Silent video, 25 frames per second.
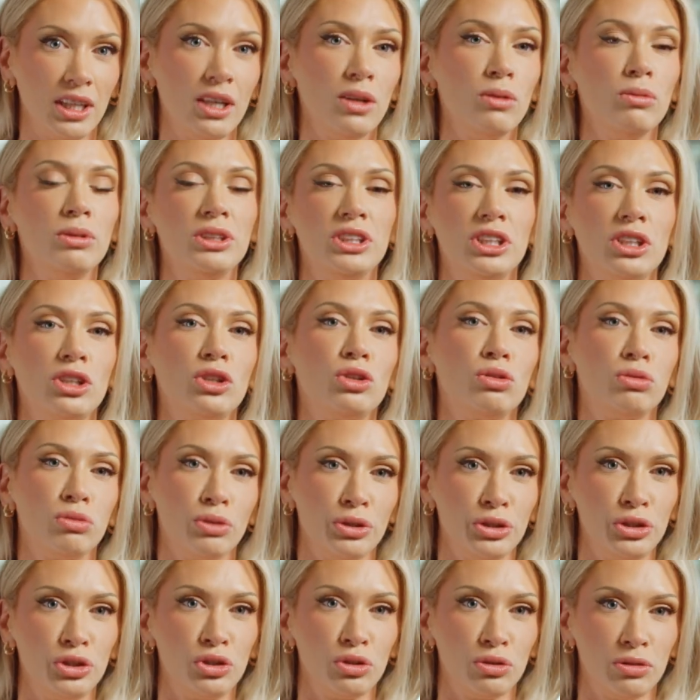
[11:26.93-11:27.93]
which are
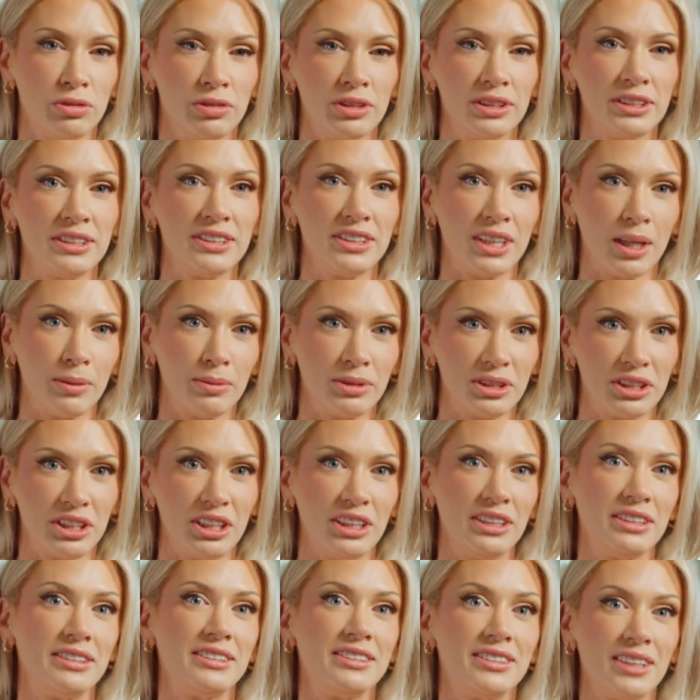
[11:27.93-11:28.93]
crucial for
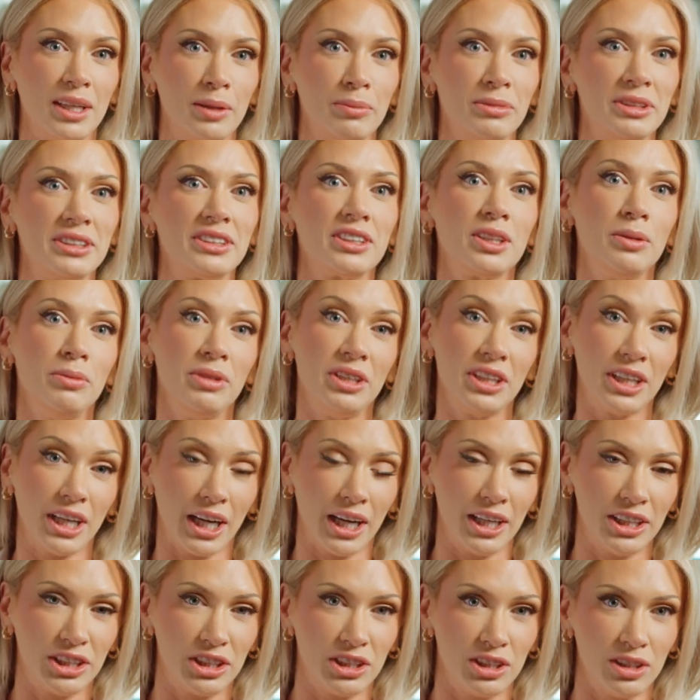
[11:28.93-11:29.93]
establishing seamless
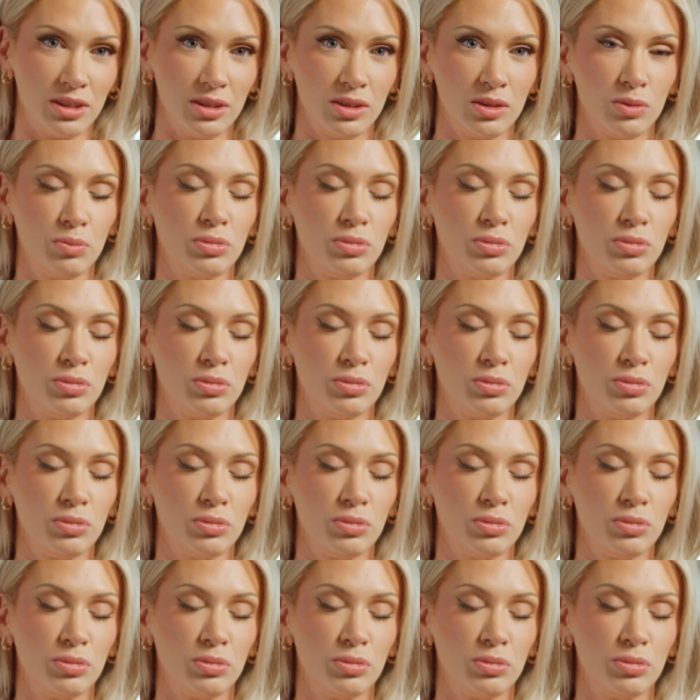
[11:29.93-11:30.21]
communication